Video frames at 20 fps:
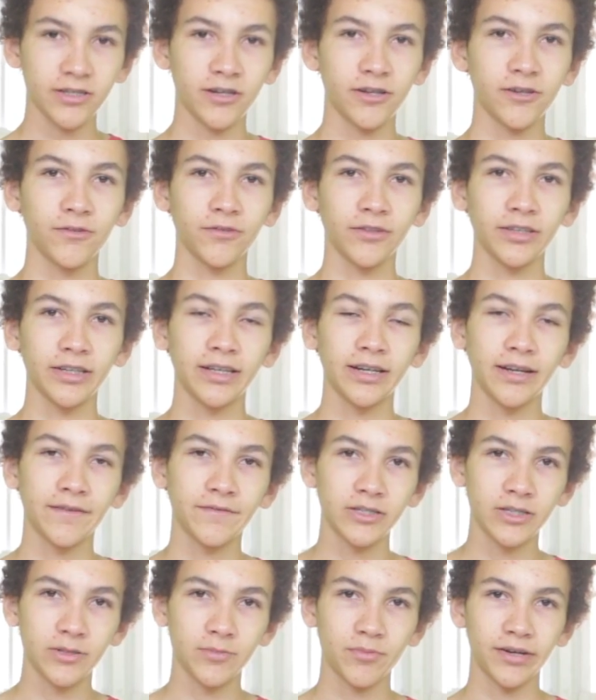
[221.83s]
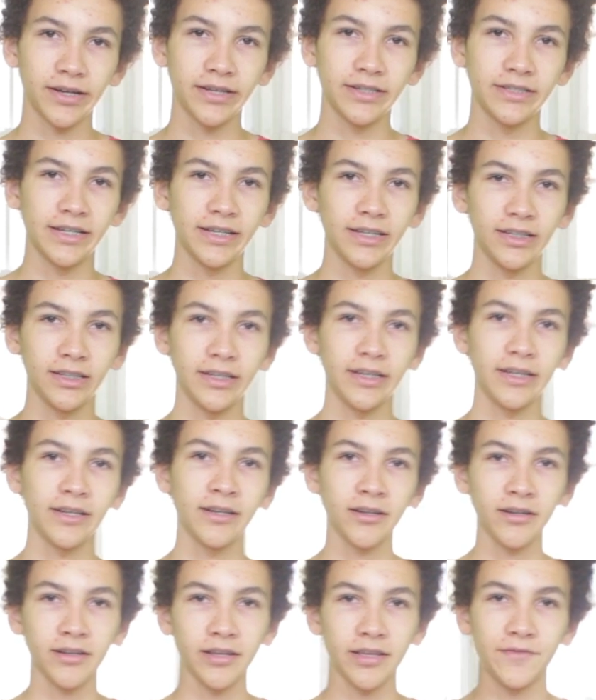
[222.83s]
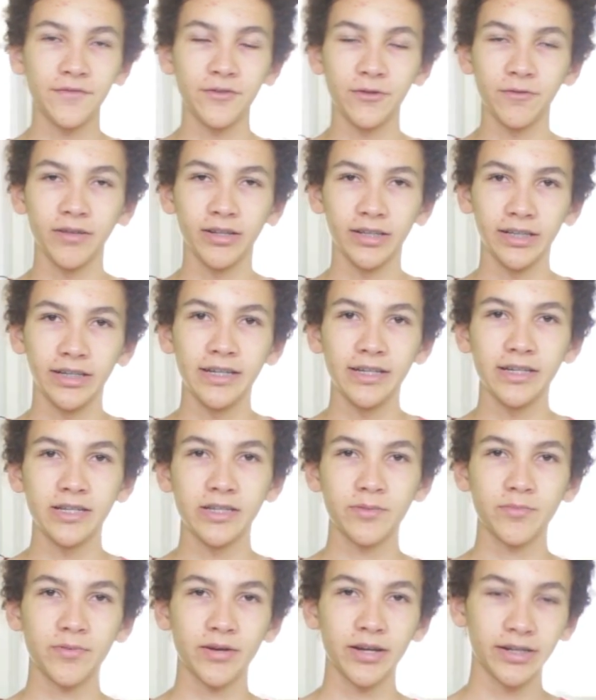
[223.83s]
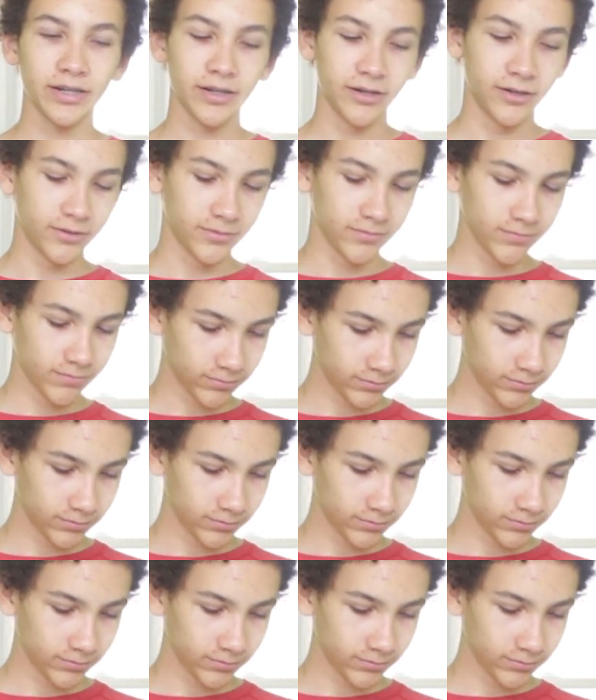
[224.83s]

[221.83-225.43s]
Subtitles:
are you're only gonna have to spray it daily if you really need to spray it at all.